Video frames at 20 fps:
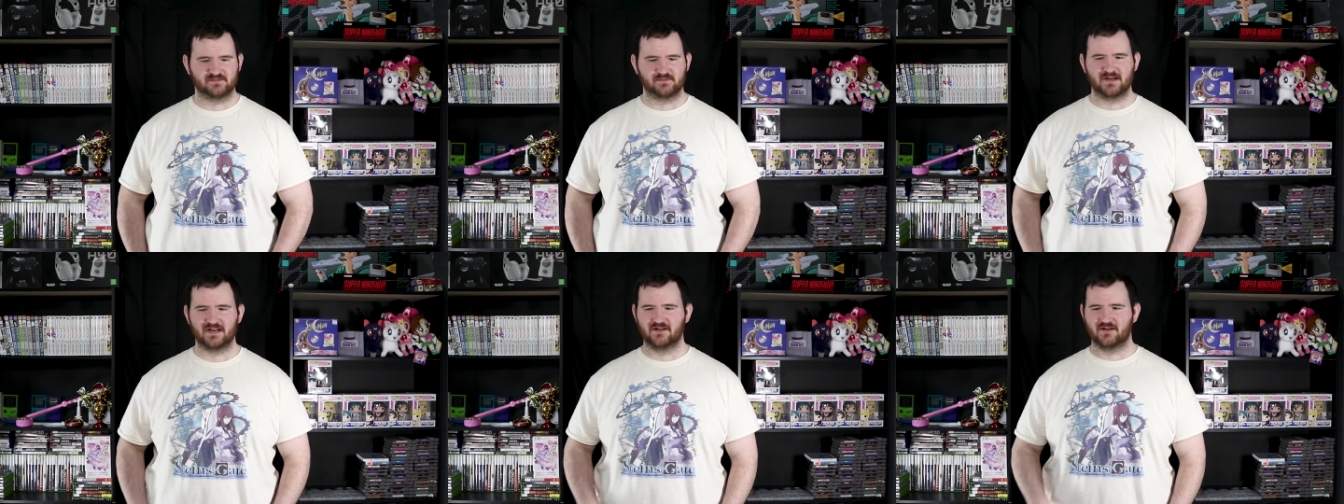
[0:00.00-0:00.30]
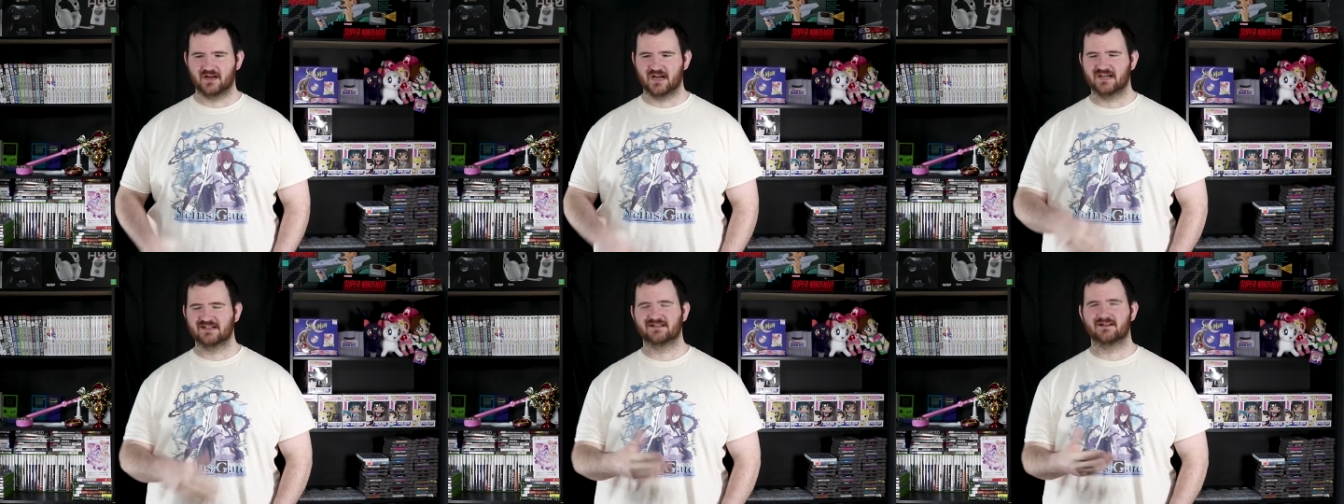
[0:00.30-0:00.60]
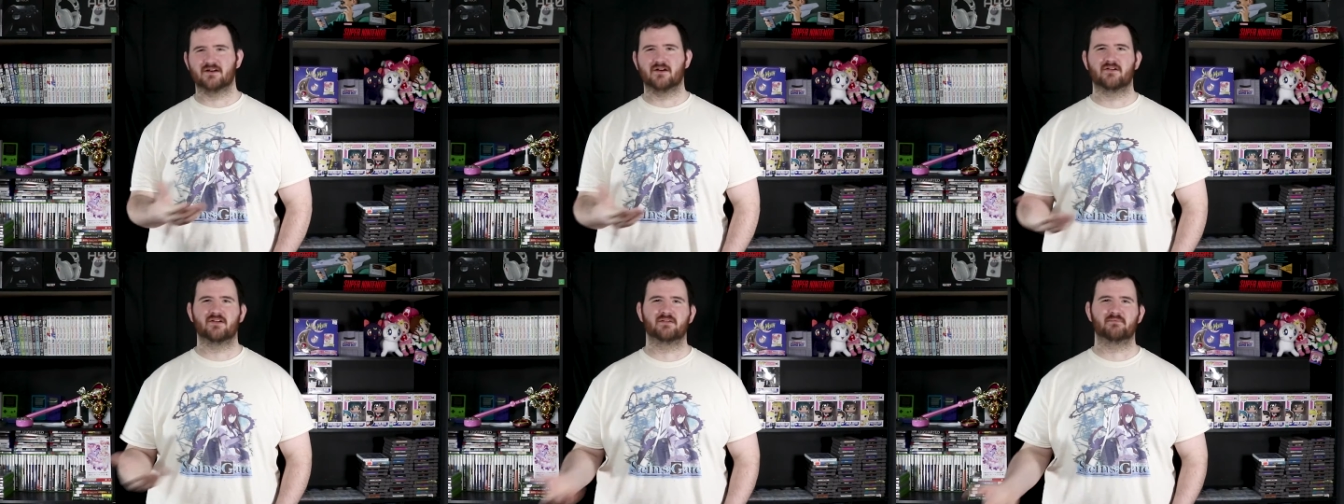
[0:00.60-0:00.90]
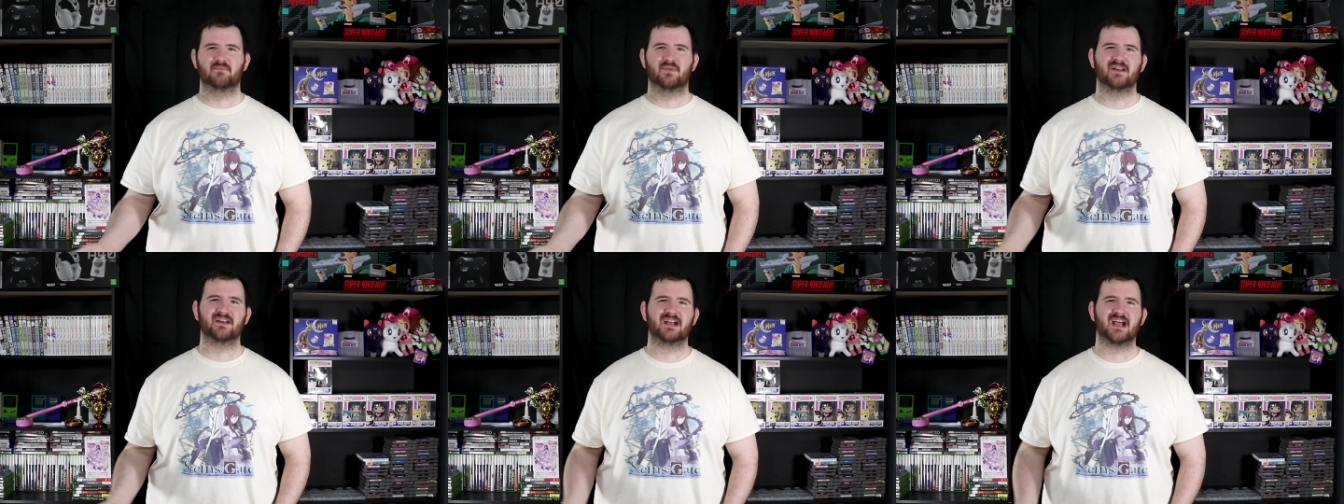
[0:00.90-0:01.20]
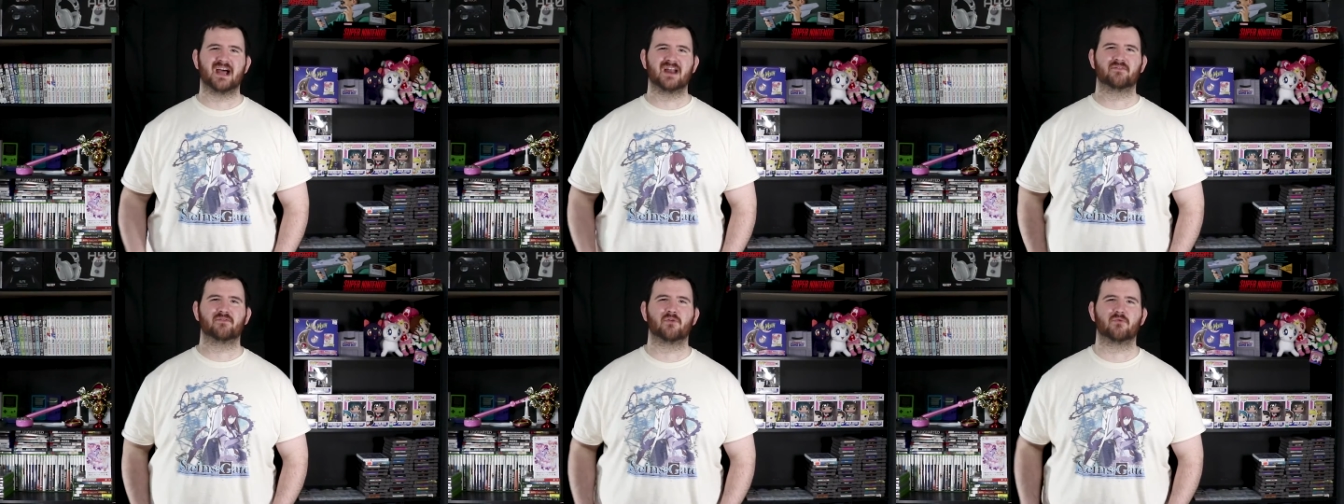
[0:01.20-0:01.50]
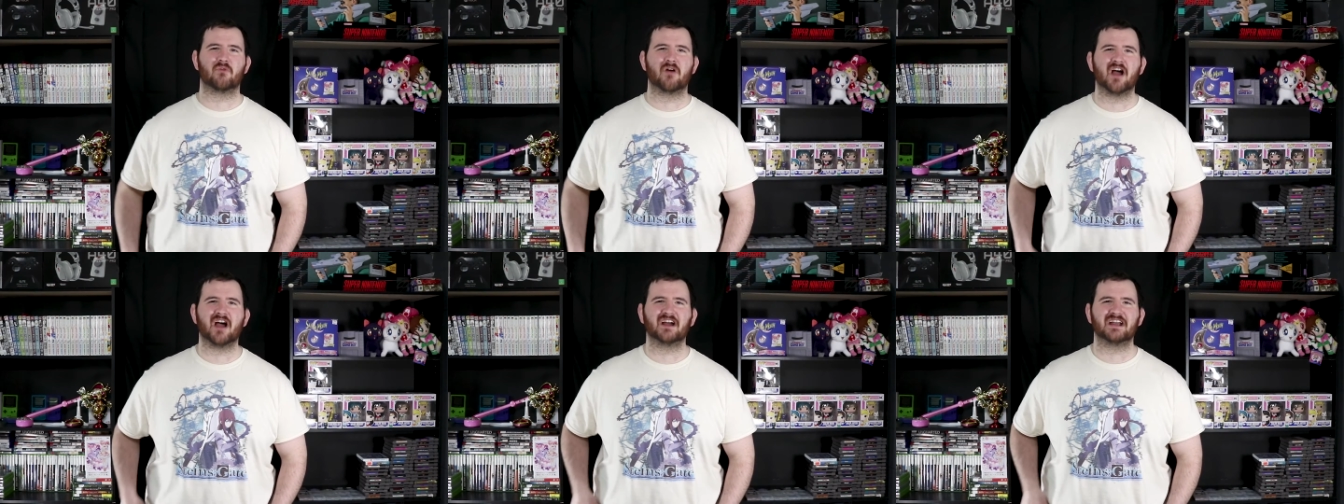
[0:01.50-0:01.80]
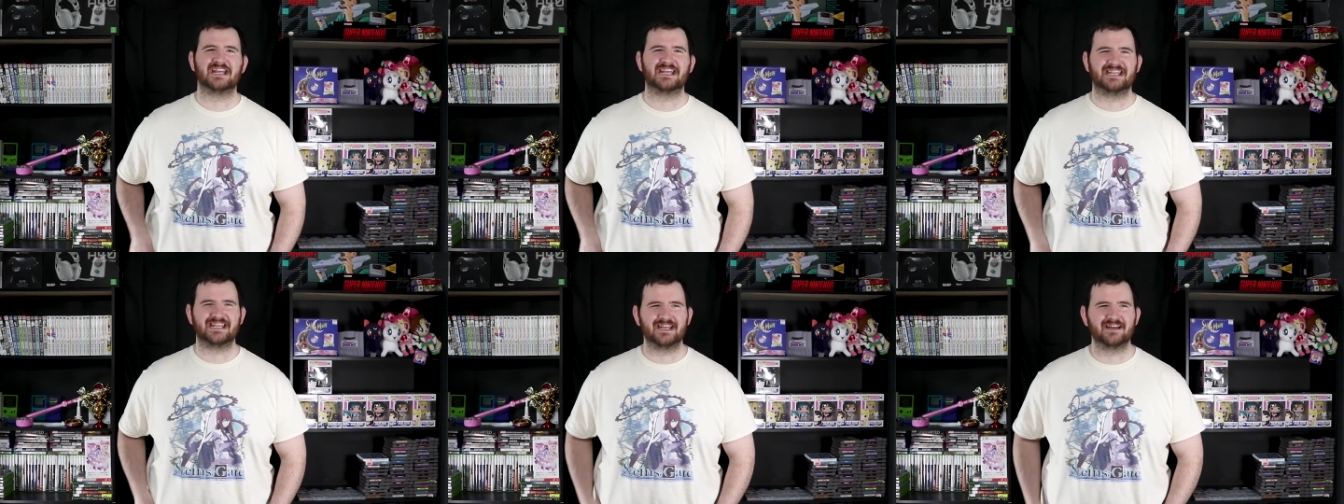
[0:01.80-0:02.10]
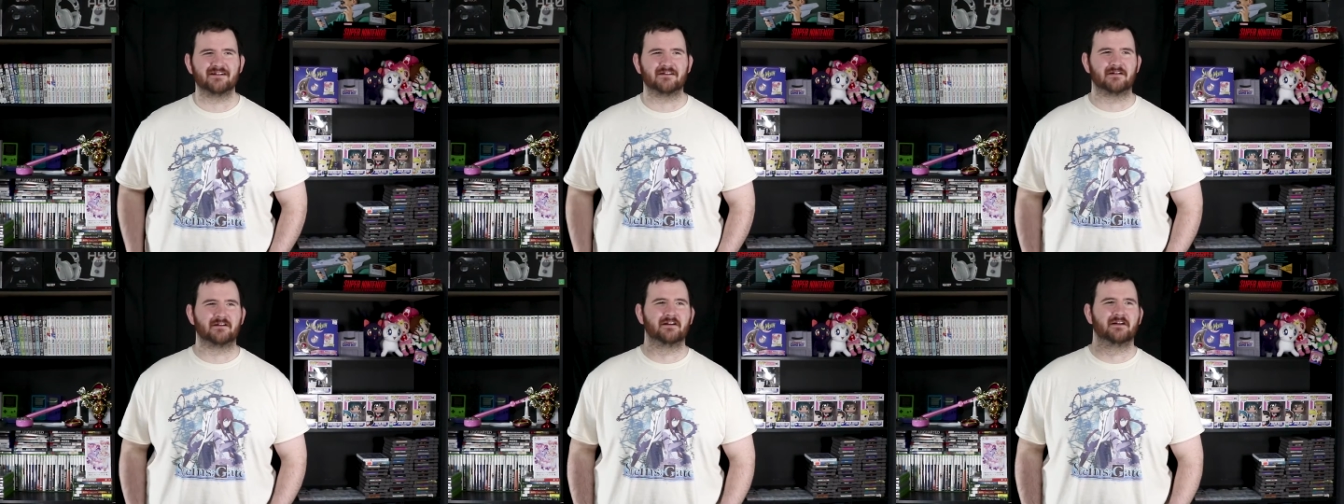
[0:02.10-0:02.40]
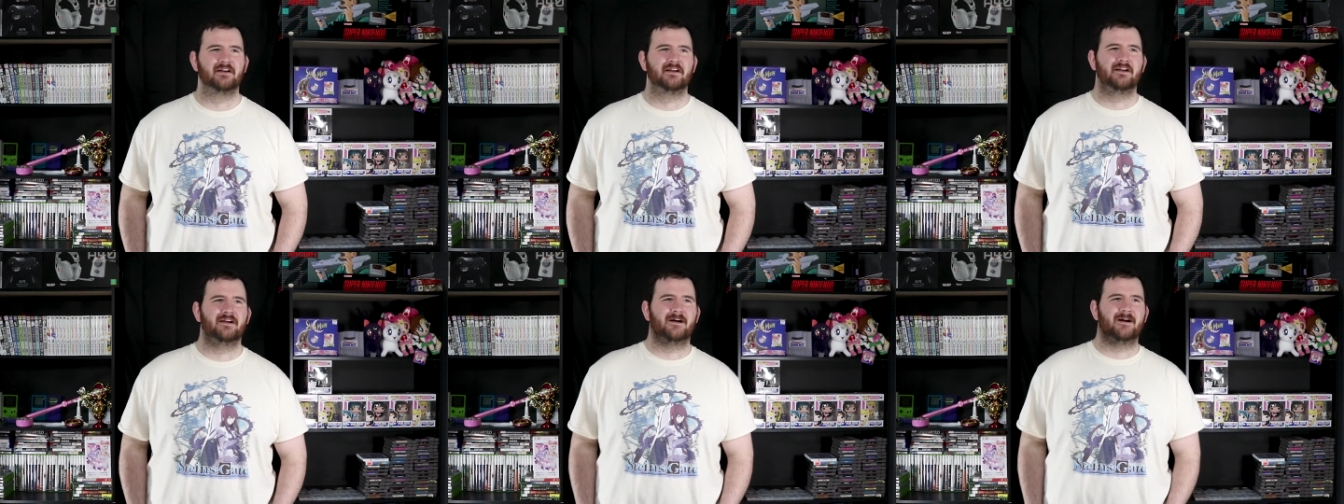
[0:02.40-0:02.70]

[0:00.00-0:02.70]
as many of you guys know, it'd been kind of a rocky year.